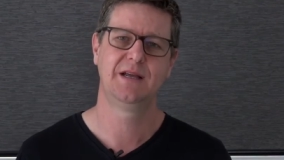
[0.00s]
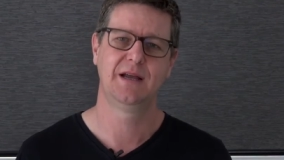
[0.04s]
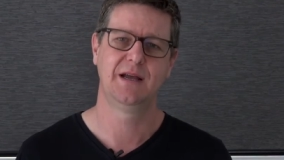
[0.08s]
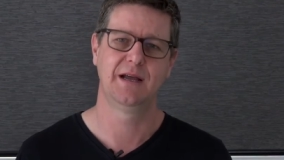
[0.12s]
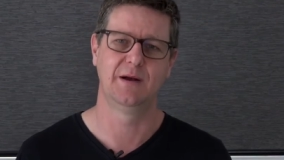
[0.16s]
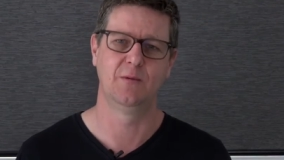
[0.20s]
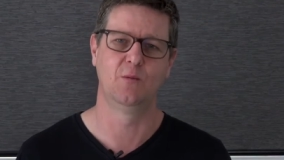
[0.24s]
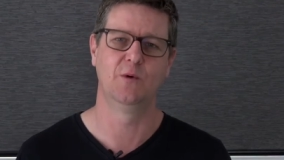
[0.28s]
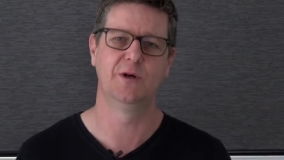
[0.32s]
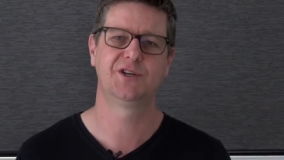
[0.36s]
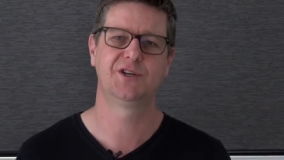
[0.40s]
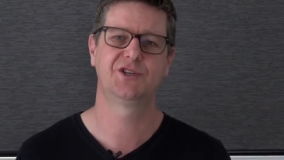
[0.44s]

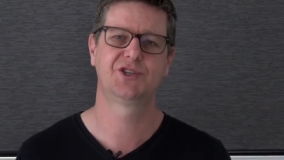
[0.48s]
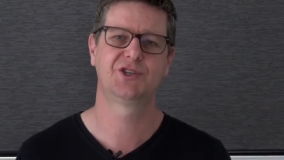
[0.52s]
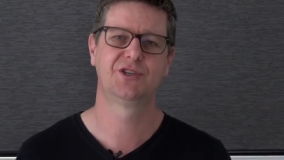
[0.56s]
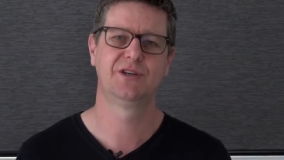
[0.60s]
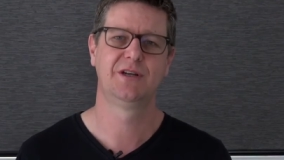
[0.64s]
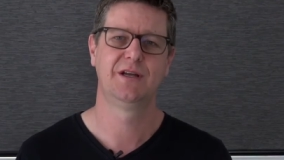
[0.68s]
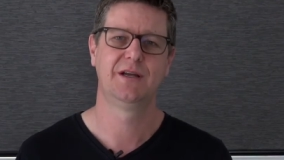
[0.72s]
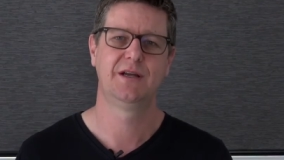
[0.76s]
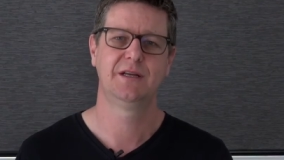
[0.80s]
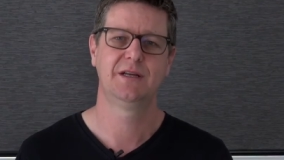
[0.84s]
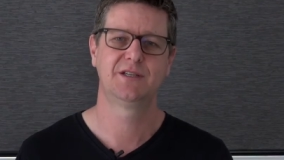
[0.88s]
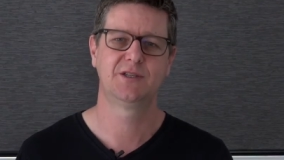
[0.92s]
in which
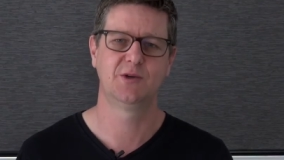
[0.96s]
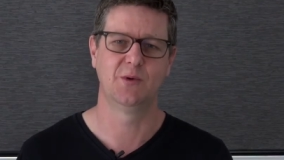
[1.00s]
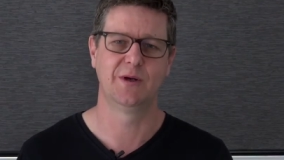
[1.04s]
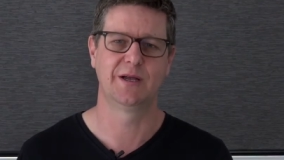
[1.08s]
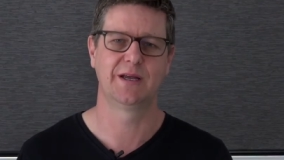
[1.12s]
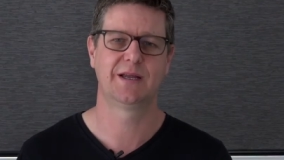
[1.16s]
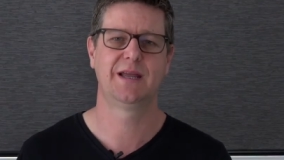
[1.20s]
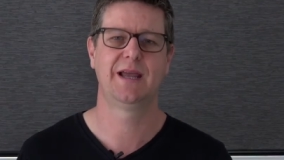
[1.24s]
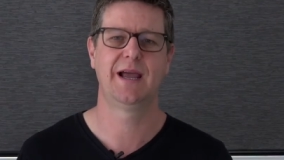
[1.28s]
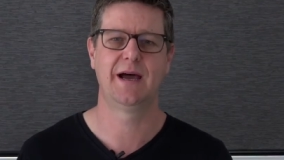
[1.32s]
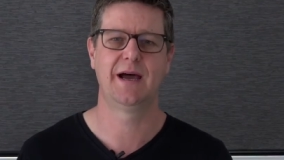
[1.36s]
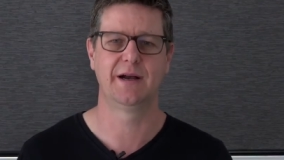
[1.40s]
to
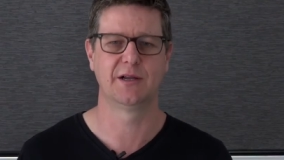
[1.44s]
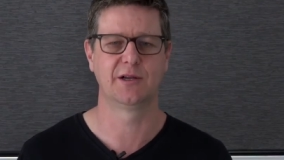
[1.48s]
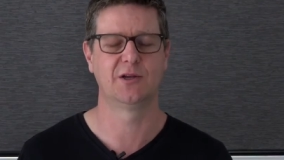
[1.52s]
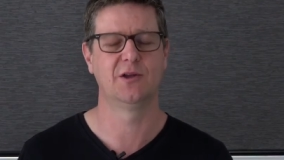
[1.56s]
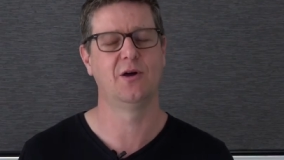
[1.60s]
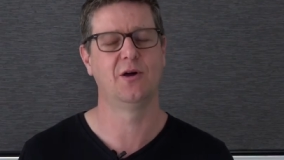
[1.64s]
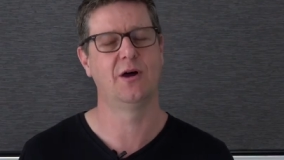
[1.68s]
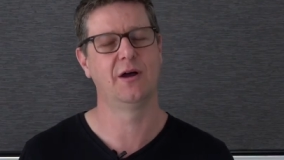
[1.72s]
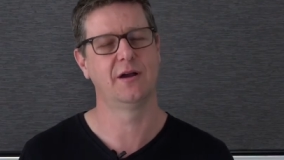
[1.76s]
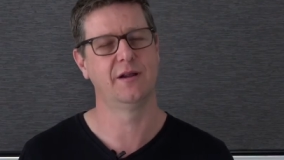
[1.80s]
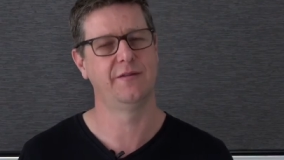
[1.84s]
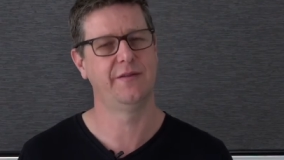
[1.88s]
encounter God.